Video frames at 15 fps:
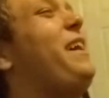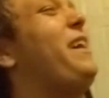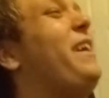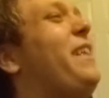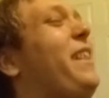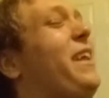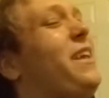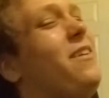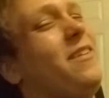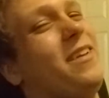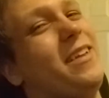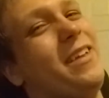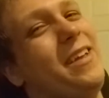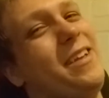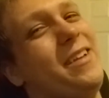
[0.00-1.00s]
Like,
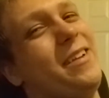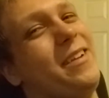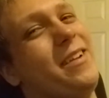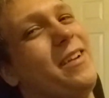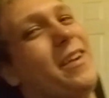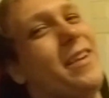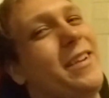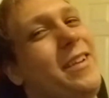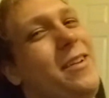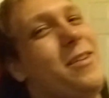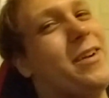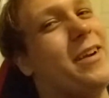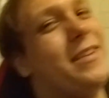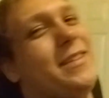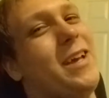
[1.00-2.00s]
you're
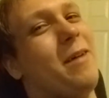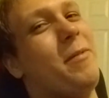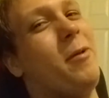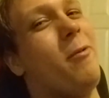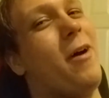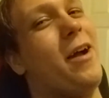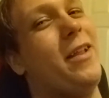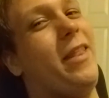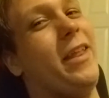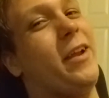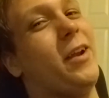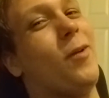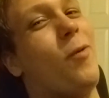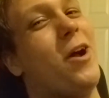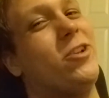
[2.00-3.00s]
gonna tell me what, like, you're
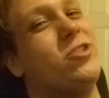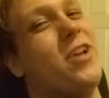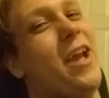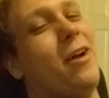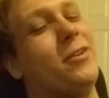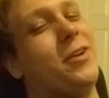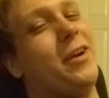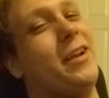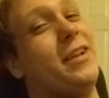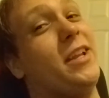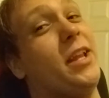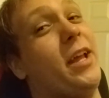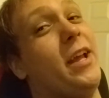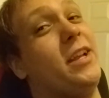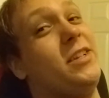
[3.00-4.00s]
gonna watch Kale
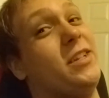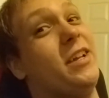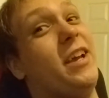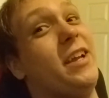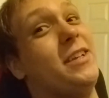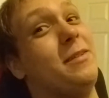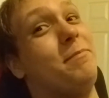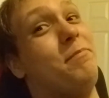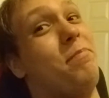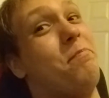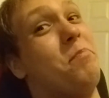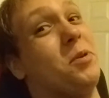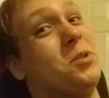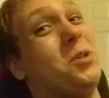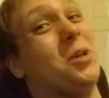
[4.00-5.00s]
turn into
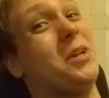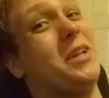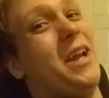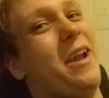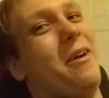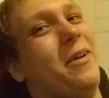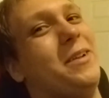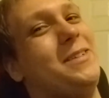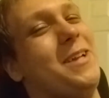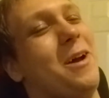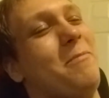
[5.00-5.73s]
Berserk Kale and tell